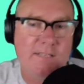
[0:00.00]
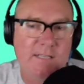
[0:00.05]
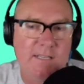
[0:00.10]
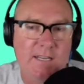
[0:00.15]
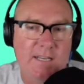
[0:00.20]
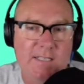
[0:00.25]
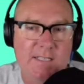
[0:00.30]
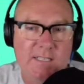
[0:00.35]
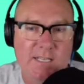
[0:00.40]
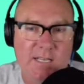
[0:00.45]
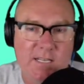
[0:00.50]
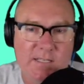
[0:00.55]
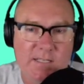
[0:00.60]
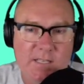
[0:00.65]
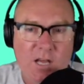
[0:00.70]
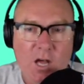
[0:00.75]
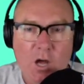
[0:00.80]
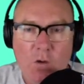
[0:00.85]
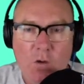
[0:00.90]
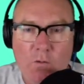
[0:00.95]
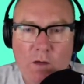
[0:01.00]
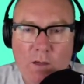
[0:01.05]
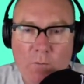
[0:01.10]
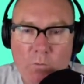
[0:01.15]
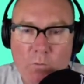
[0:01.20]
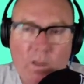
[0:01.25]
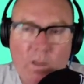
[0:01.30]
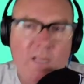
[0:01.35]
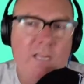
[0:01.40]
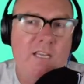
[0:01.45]
these things where
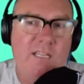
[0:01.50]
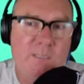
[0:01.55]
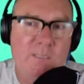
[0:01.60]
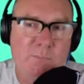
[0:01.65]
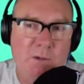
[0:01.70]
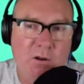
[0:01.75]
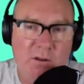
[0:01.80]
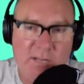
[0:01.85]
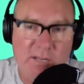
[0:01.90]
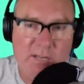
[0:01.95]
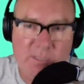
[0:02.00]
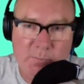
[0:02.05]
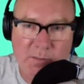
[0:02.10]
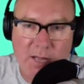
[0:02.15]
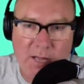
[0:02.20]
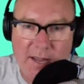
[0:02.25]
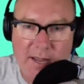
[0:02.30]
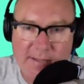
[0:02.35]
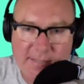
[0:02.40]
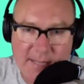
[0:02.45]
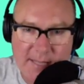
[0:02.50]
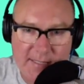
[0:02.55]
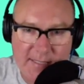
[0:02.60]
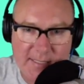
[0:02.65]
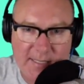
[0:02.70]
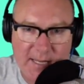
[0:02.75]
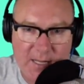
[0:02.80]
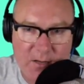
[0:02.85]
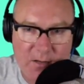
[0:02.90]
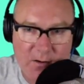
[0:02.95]
really experienced players get
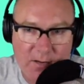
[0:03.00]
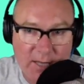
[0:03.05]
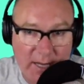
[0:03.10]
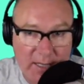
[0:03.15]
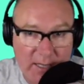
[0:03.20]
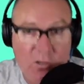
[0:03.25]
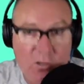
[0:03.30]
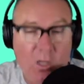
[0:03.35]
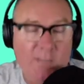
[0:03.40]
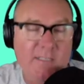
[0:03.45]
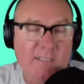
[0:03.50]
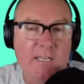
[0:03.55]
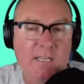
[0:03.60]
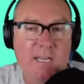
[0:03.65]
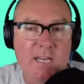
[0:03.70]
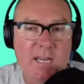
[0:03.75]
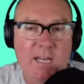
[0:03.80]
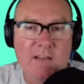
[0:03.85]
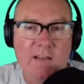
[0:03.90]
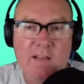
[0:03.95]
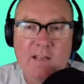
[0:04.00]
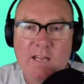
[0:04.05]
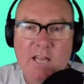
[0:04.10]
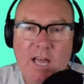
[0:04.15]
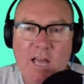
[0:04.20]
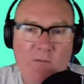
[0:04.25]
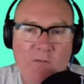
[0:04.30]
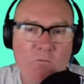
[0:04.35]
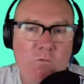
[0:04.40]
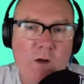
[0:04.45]
together and get lots of gear
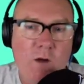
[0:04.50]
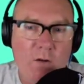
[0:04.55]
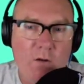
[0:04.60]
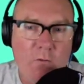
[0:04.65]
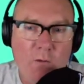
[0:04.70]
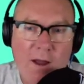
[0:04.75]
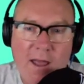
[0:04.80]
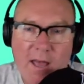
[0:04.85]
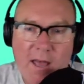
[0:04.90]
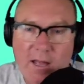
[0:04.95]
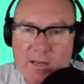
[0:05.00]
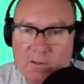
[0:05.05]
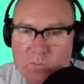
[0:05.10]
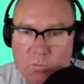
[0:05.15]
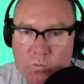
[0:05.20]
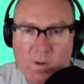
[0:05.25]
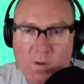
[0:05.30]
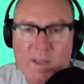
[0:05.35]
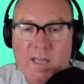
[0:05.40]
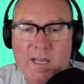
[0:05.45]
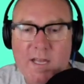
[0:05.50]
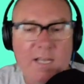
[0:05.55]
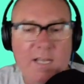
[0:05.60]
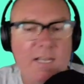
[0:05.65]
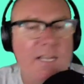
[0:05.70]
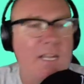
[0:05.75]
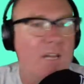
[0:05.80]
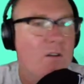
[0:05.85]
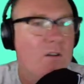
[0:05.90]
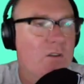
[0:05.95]
and run around
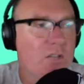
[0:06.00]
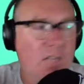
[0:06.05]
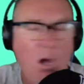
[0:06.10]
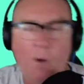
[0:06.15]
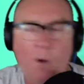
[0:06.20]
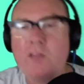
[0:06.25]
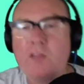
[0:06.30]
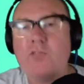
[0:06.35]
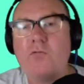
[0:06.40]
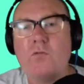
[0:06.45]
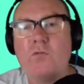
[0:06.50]
rehealing and going through